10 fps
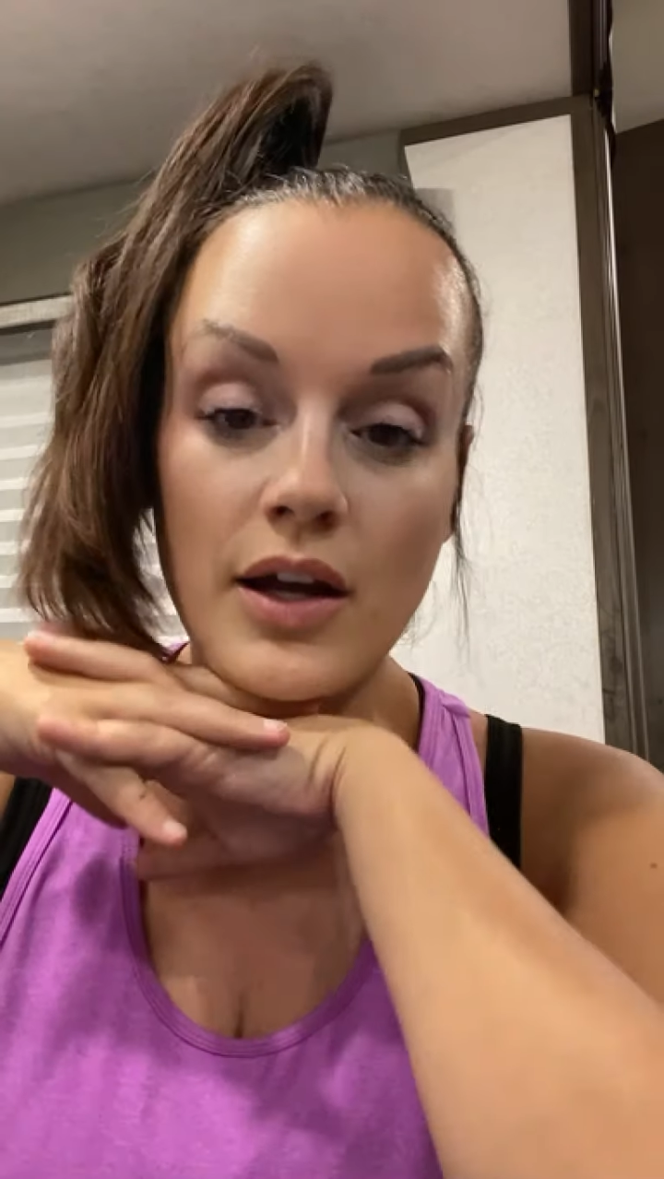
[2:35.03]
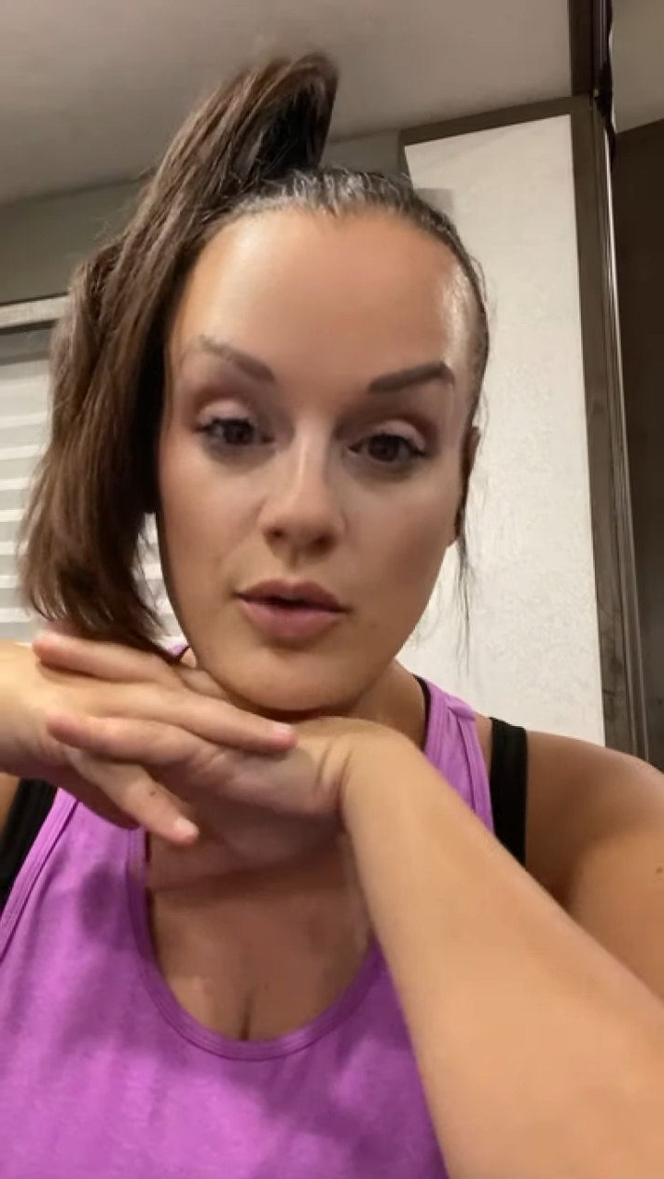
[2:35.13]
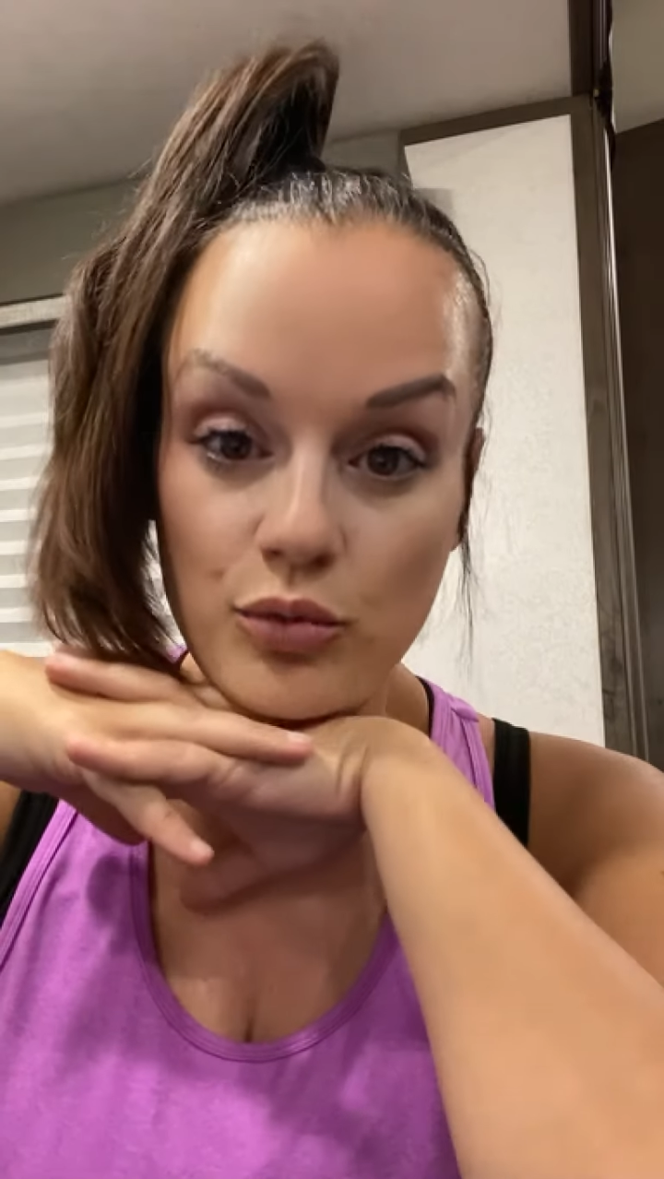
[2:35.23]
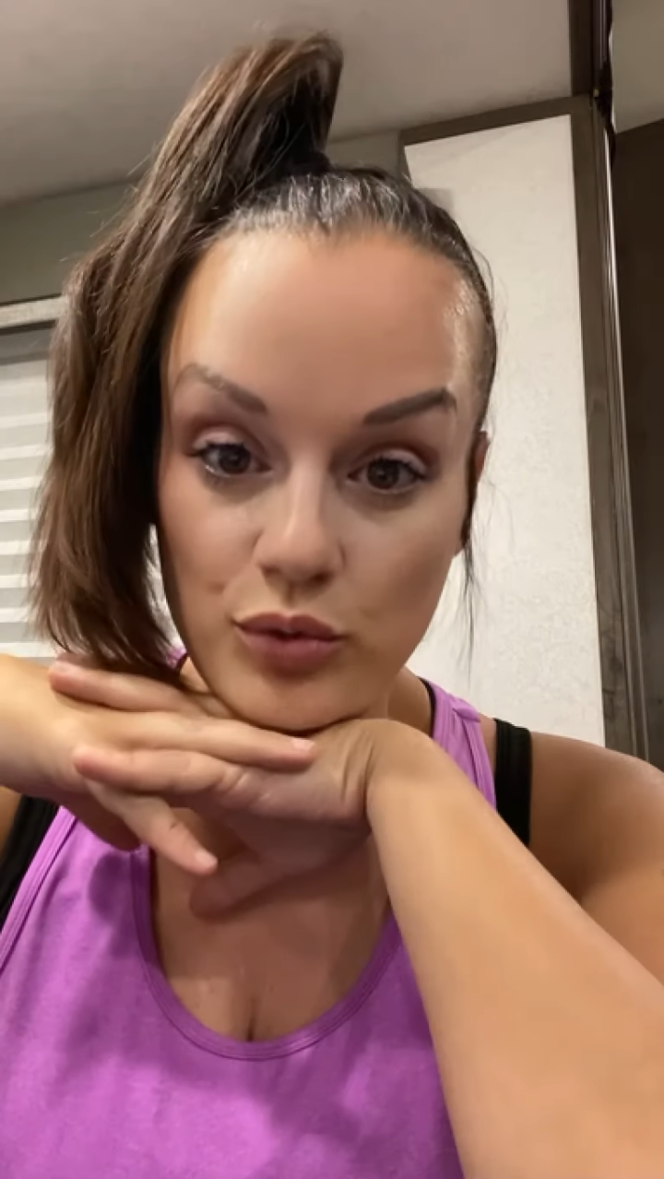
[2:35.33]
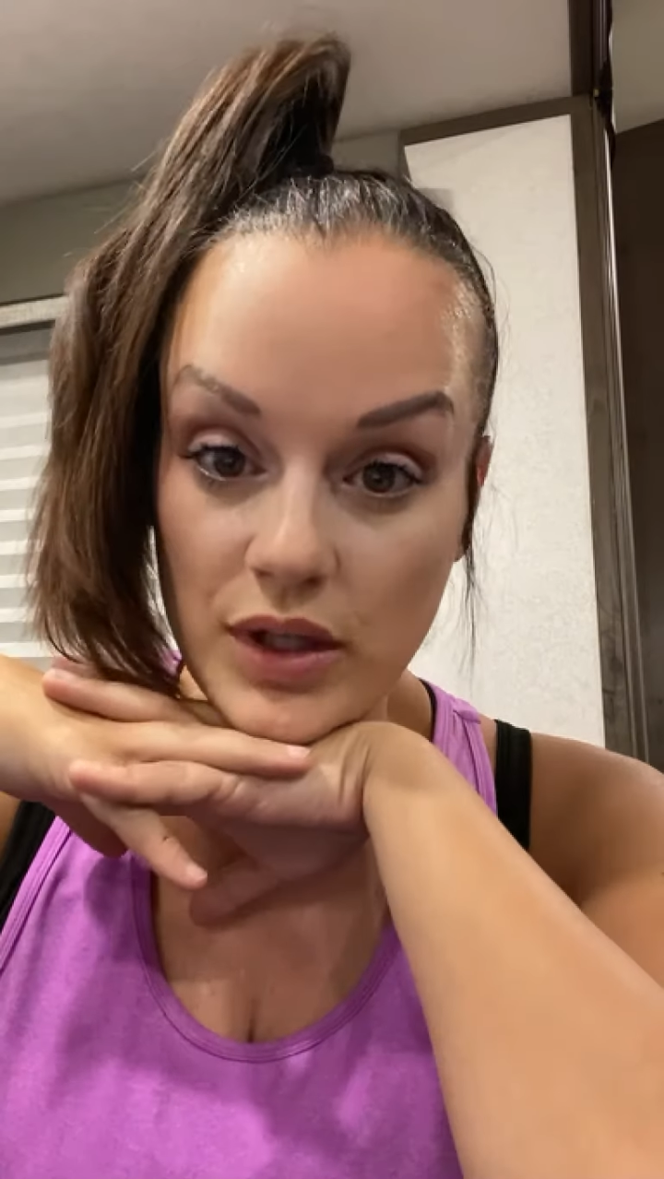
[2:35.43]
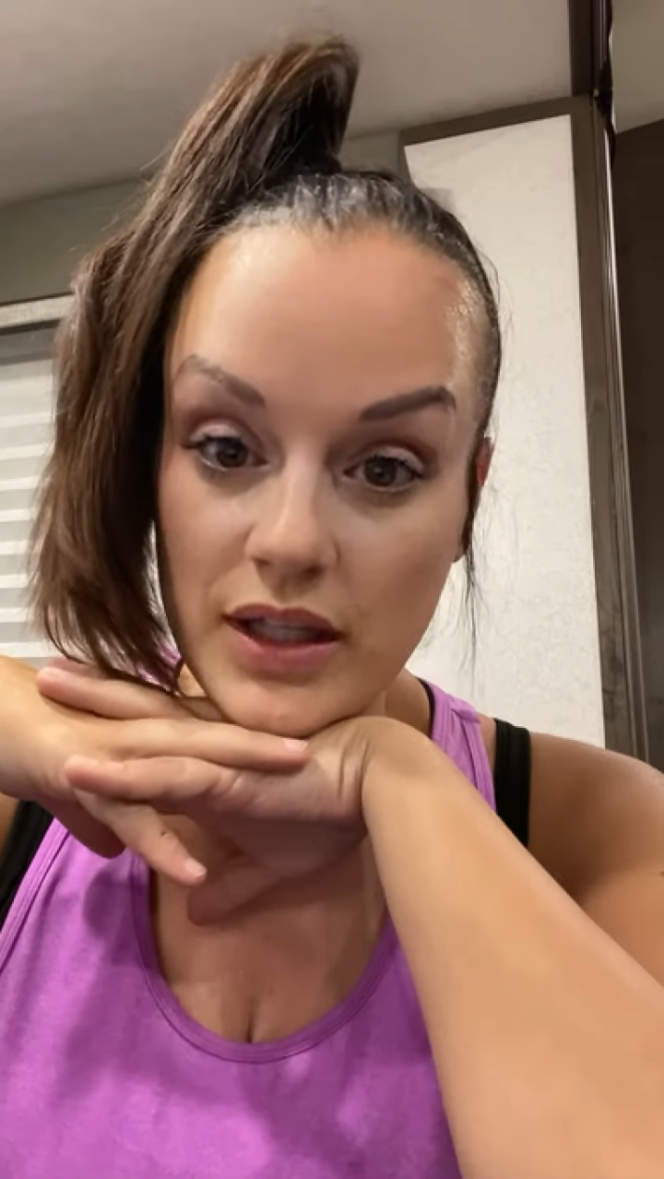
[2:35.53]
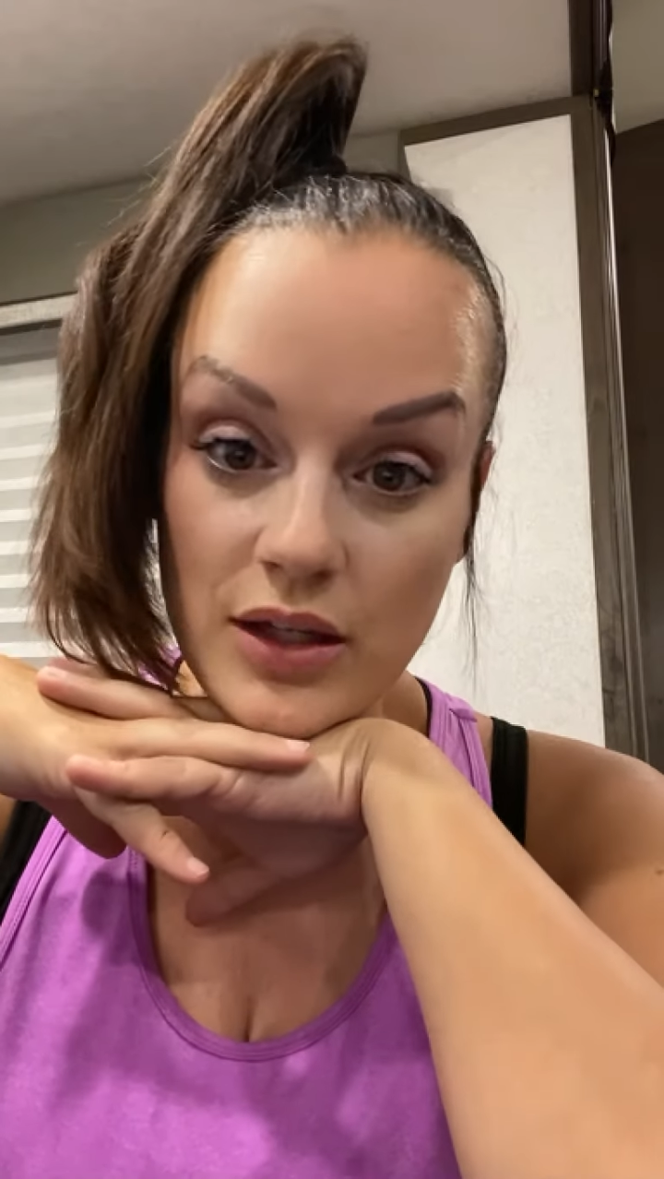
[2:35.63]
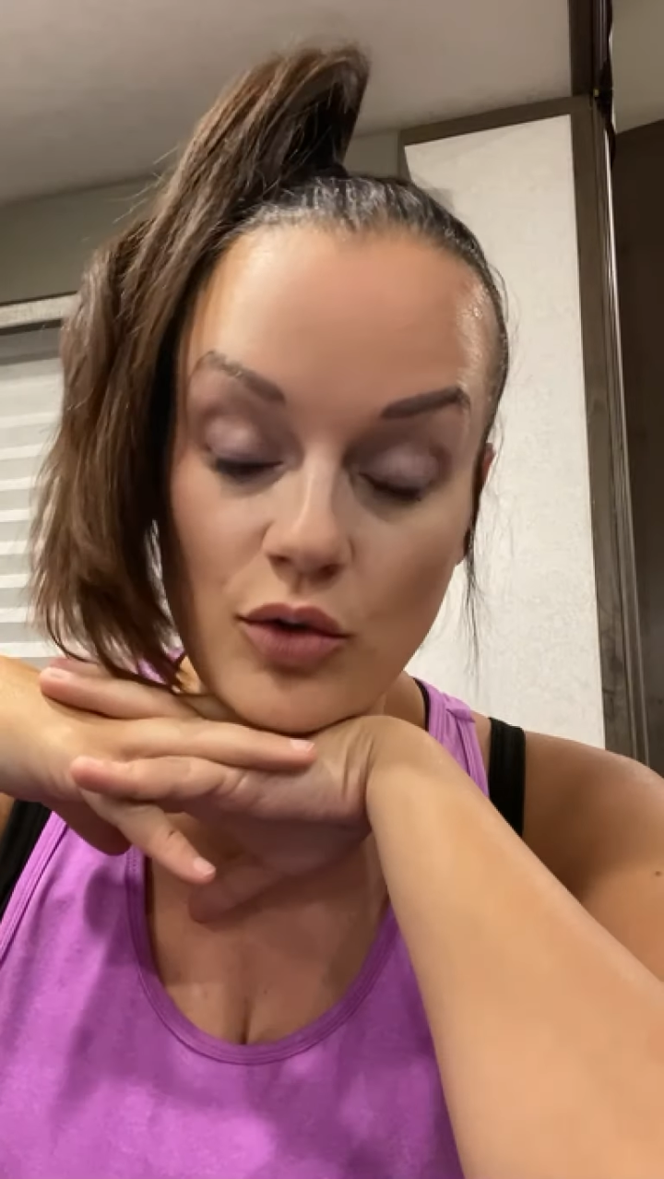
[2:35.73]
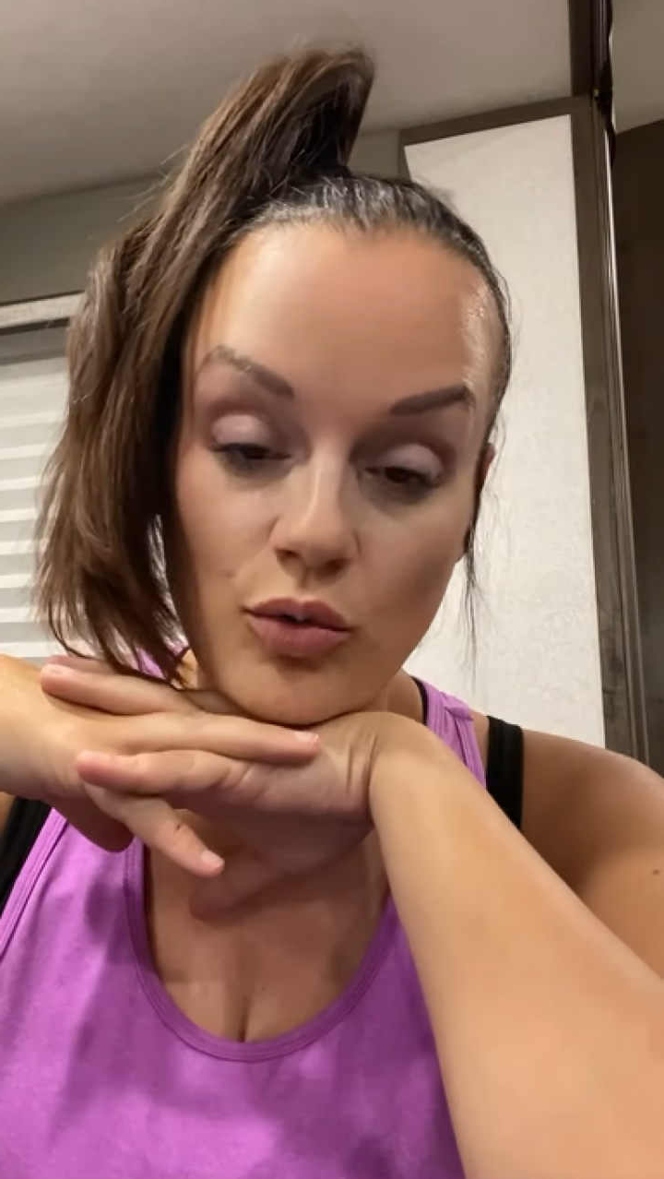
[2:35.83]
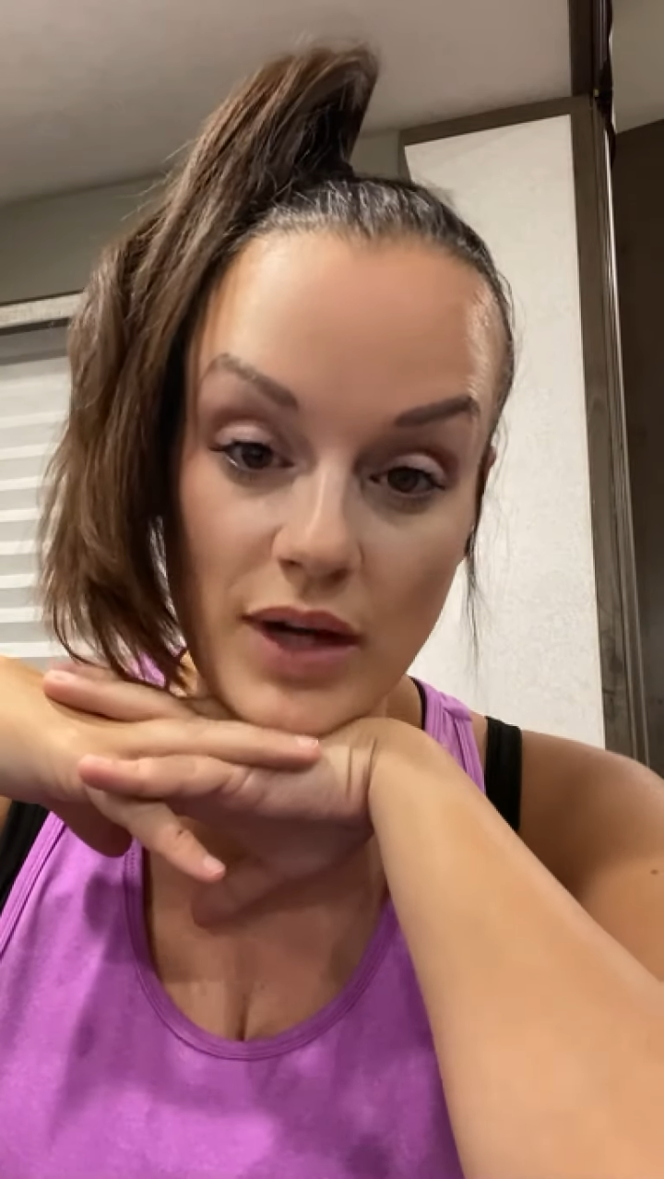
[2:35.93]
a really
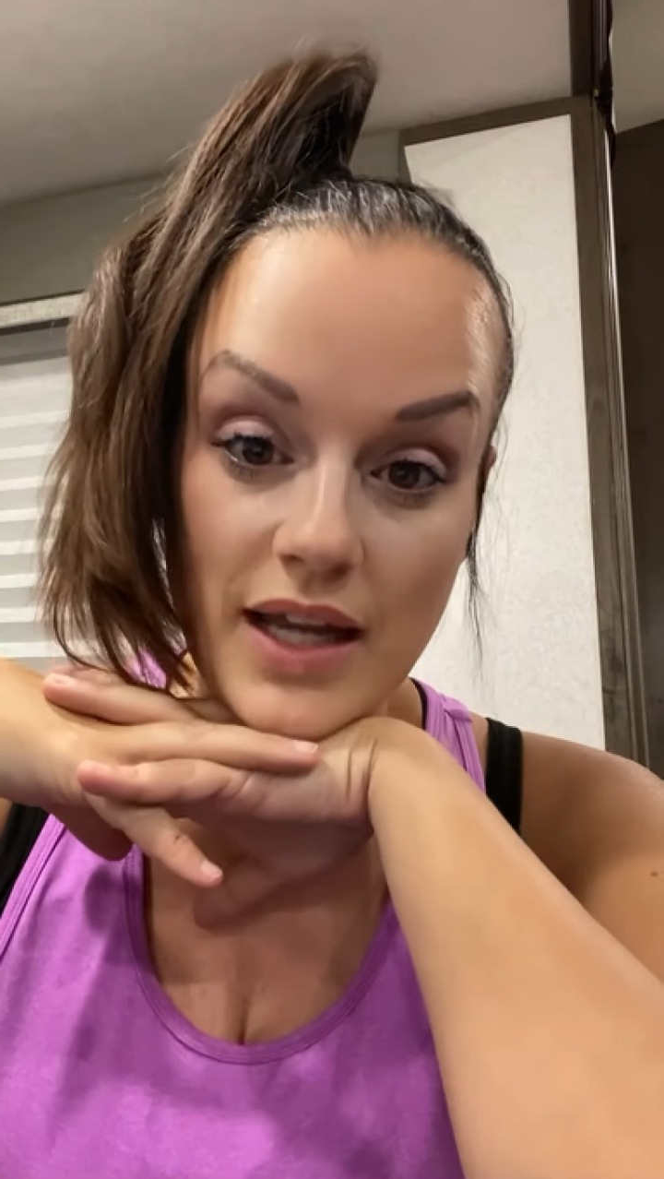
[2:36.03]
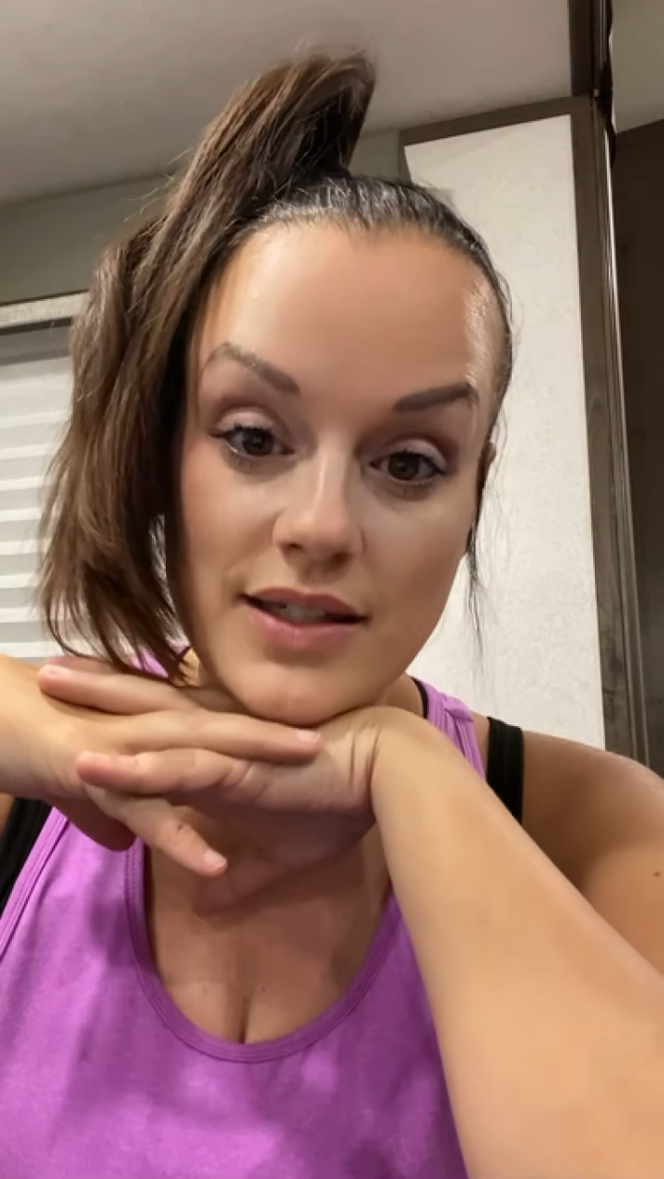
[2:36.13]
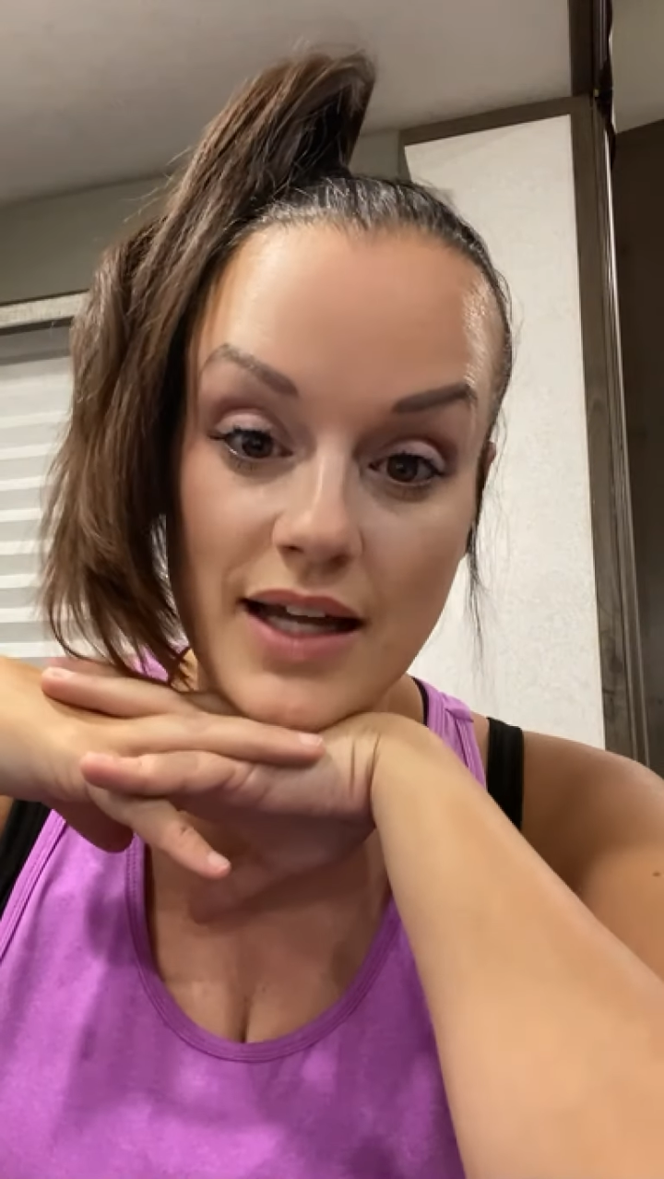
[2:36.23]
great